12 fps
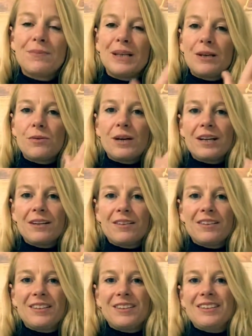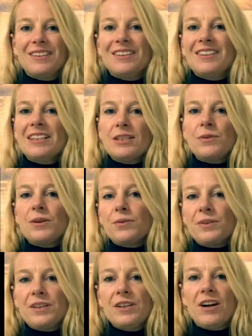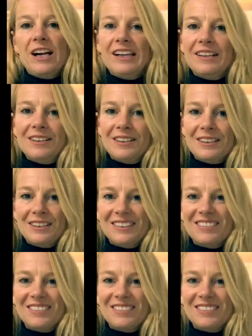Pick one. Let's work with an island.